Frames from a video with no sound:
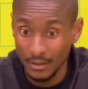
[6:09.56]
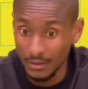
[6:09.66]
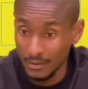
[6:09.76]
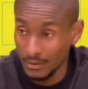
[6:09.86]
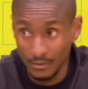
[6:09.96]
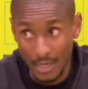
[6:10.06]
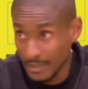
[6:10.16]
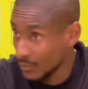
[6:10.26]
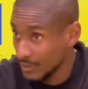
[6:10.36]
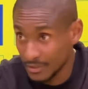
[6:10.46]
Uh,
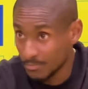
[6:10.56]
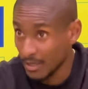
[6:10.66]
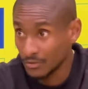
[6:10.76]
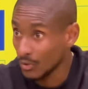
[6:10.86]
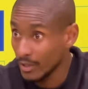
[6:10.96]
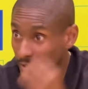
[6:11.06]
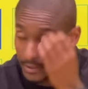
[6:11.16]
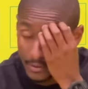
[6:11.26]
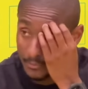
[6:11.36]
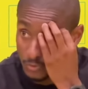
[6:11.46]
I don't expect Real
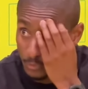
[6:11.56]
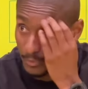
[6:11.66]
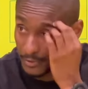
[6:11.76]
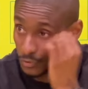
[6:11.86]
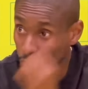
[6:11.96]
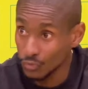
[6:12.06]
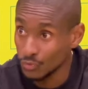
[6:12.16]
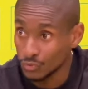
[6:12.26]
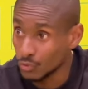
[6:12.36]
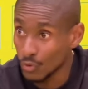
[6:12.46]
AM to play
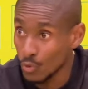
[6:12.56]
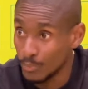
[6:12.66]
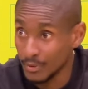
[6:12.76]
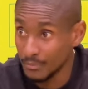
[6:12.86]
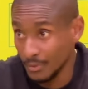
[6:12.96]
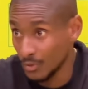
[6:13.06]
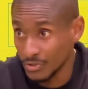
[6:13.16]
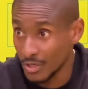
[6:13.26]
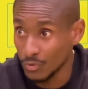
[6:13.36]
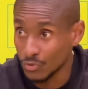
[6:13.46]
too too open
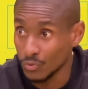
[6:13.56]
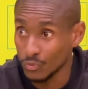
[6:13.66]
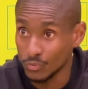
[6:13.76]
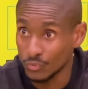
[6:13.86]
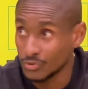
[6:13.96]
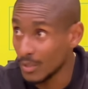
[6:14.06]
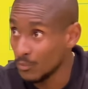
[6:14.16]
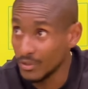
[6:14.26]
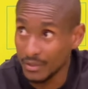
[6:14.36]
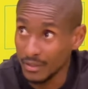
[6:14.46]
because they also
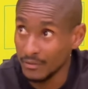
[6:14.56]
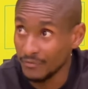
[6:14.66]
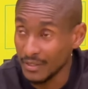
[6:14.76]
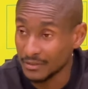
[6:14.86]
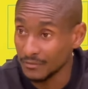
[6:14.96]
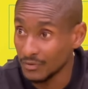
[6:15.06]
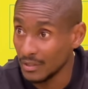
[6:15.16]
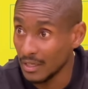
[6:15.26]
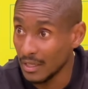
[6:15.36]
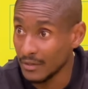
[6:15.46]
somewhere they're fighting for
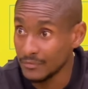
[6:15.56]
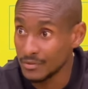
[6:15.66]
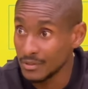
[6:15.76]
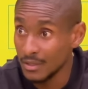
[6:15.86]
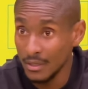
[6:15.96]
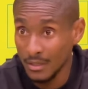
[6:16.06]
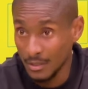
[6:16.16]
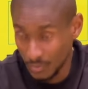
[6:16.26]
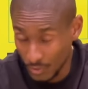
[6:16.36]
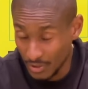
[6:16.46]
their lives.
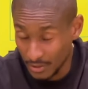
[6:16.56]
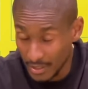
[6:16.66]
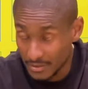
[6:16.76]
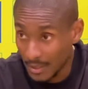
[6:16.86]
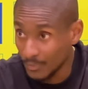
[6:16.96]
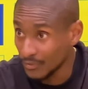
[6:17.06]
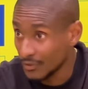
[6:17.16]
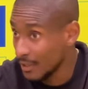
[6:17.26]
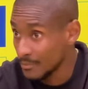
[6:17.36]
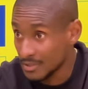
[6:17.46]
So the next couple
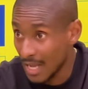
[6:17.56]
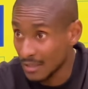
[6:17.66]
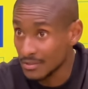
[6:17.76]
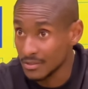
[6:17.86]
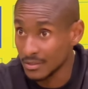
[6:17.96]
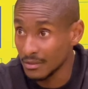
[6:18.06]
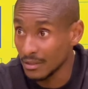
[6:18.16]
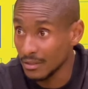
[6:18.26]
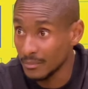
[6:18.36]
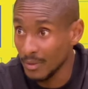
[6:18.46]
of games, Tux in
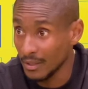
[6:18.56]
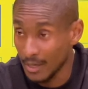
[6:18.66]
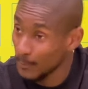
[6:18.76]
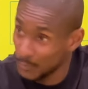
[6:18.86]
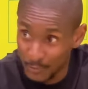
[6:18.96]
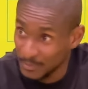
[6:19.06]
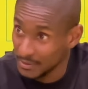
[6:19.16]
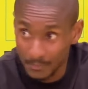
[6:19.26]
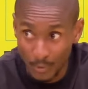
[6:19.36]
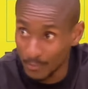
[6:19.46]
the Nedbank Cup will
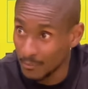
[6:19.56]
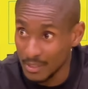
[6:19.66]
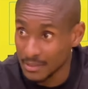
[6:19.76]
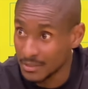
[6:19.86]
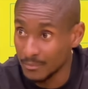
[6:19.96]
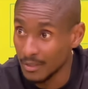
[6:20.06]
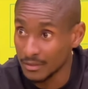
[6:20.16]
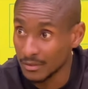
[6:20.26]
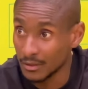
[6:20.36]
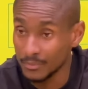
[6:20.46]
be probably a
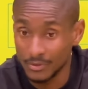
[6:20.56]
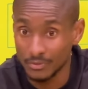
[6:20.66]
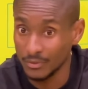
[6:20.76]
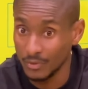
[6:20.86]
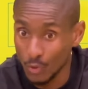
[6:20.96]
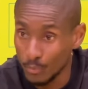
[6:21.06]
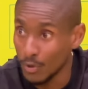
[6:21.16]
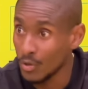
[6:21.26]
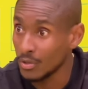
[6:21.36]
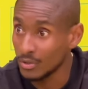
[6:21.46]
similar script, low
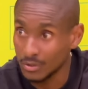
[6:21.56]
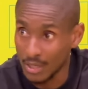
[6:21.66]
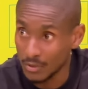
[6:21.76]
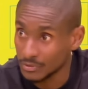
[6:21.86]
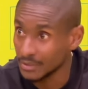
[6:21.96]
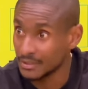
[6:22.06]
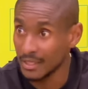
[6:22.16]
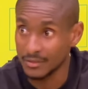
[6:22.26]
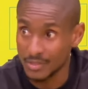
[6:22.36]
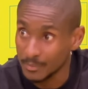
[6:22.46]
block,
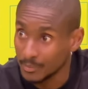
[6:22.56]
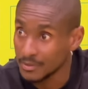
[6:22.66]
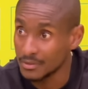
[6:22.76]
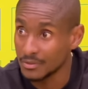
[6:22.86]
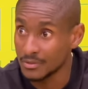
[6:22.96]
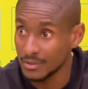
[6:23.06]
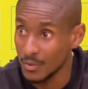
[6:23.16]
counter-attack, set pieces.